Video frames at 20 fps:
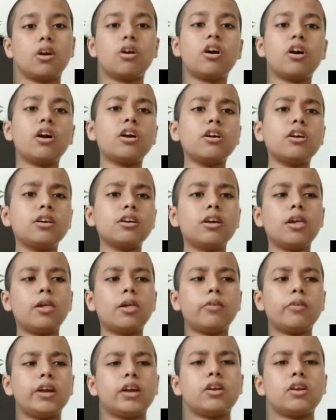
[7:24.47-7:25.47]
Or
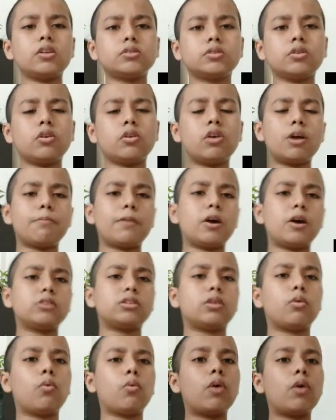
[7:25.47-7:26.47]
we can also know about
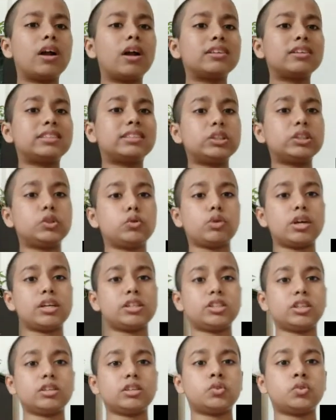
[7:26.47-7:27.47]
the world
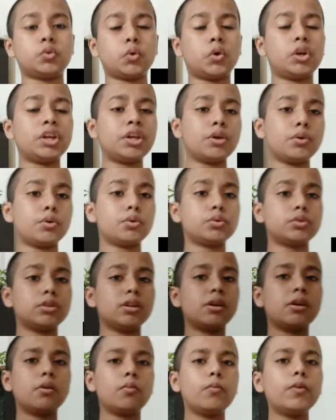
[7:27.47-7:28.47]
situation through
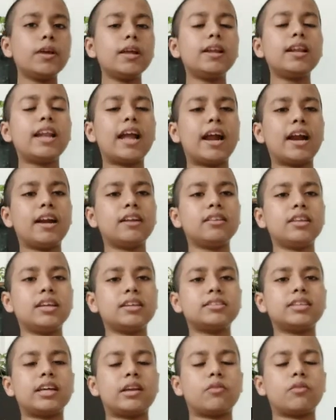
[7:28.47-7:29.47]
news. We learn
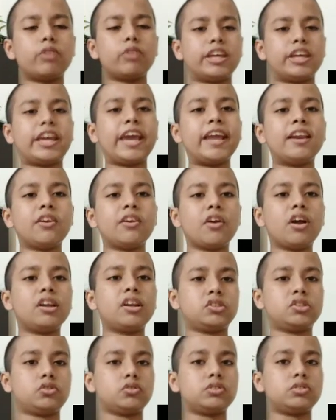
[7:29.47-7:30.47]
this and we gain
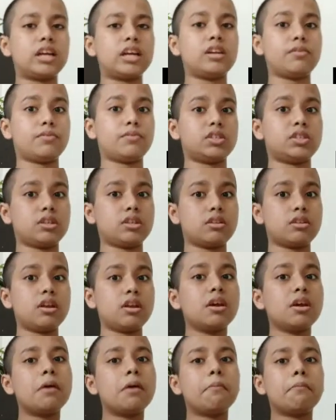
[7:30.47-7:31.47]
knowledge through television.
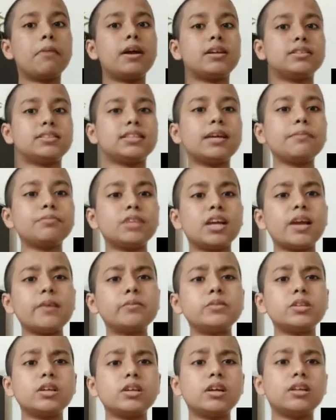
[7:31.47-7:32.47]
But
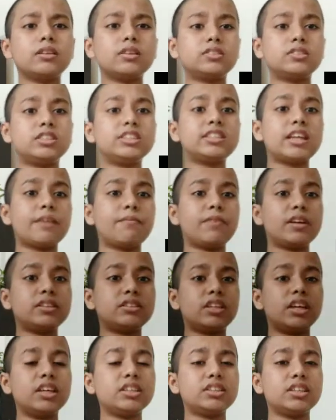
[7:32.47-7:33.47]
sometimes the
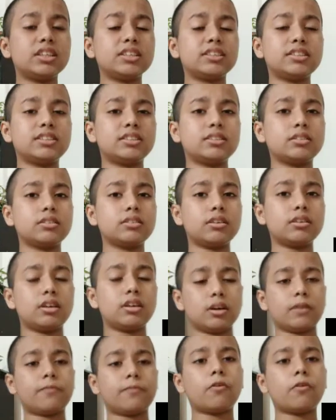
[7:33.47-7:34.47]
disadvantages
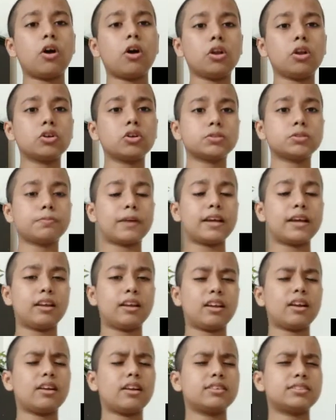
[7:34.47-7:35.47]
follows
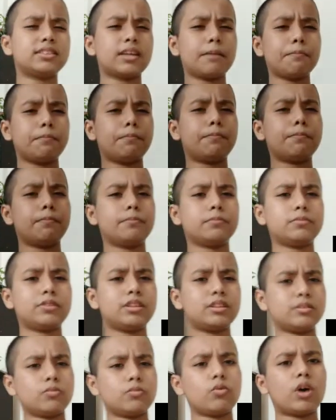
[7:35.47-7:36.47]
by
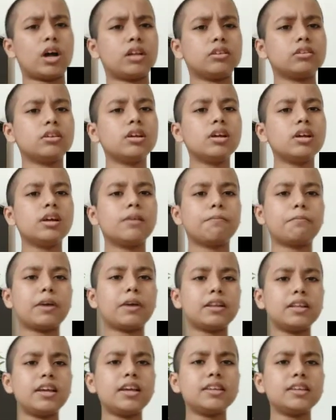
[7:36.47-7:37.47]
someone.
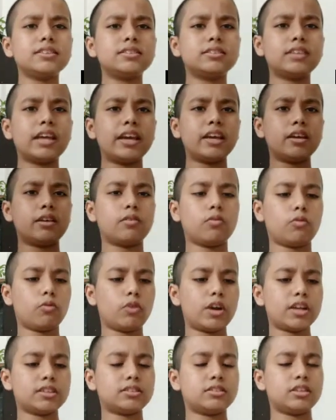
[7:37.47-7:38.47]
By this, they
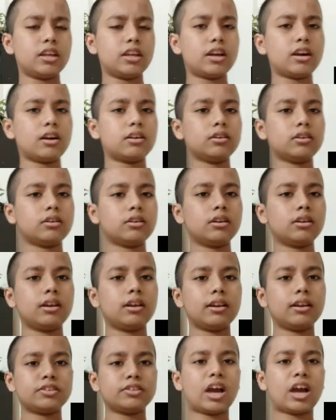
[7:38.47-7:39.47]
waste their
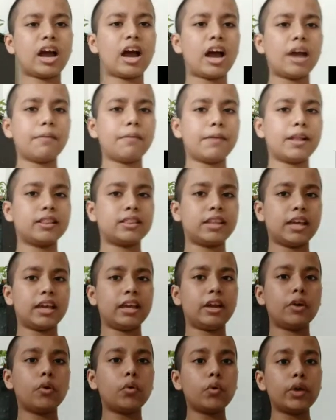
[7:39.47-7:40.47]
time and
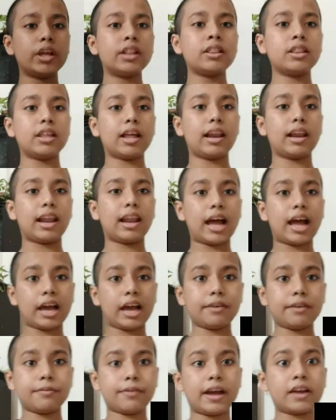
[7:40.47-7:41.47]
they ruin their
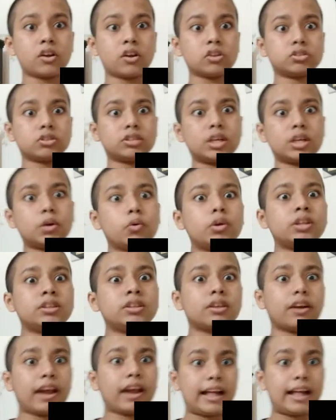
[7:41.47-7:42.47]
life, and also they ruin
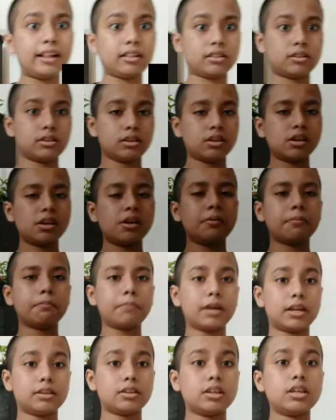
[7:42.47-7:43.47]
their health.
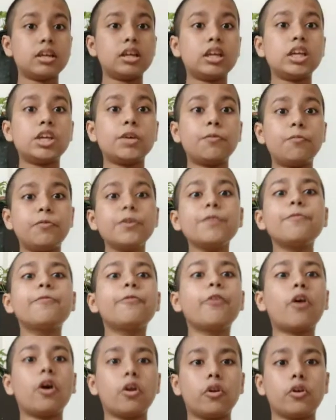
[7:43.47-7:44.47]
But if we
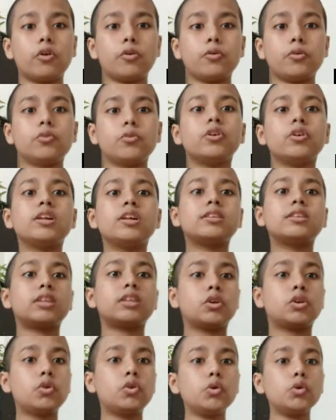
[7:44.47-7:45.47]
follow
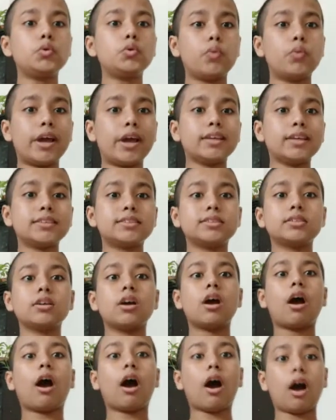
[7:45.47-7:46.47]
the good ways
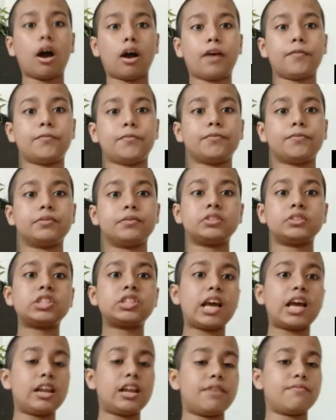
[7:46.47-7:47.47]
of
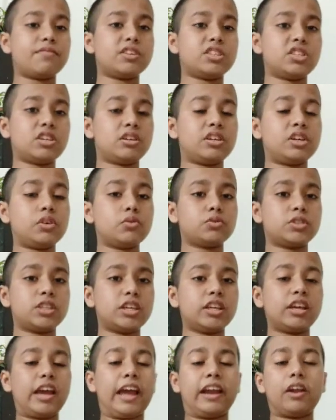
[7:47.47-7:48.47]
television
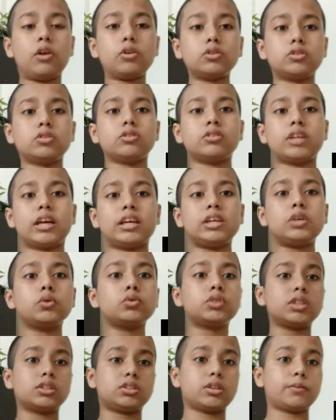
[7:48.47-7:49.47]
using and also the
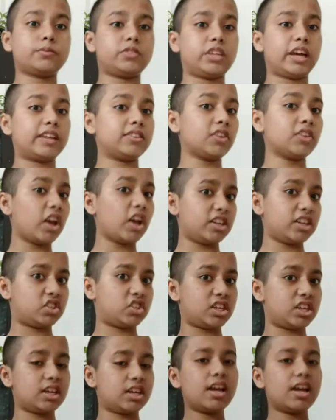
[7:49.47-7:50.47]
uses of
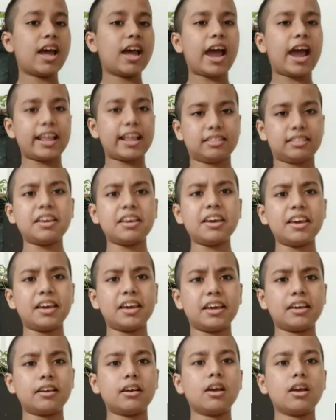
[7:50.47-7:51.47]
technology, I
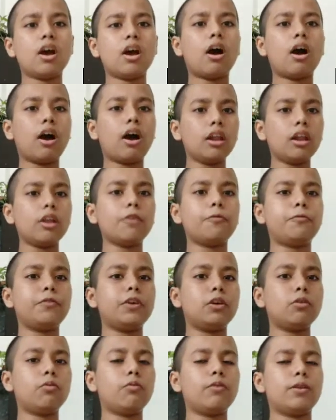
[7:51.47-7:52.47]
think all of
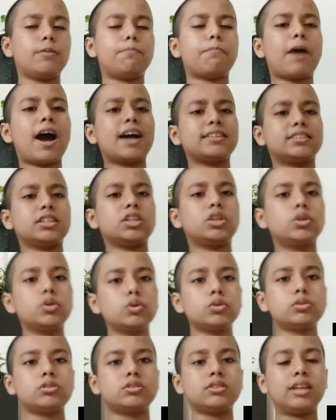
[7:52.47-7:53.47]
you will pass a
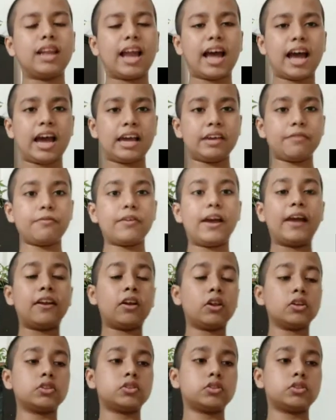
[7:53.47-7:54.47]
good life, and
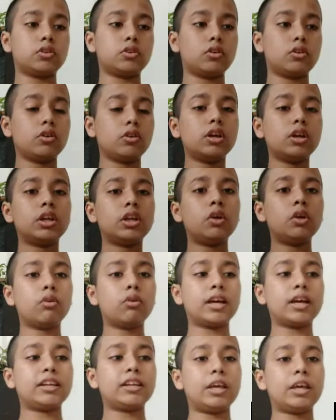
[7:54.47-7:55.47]
also you
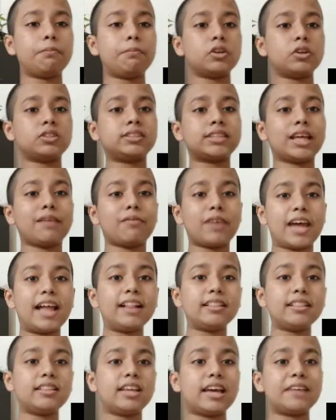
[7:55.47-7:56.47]
can keep yourself
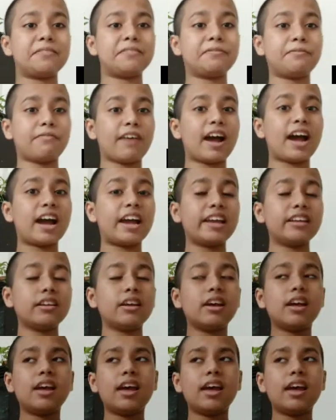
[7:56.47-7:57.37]
healthy and fine.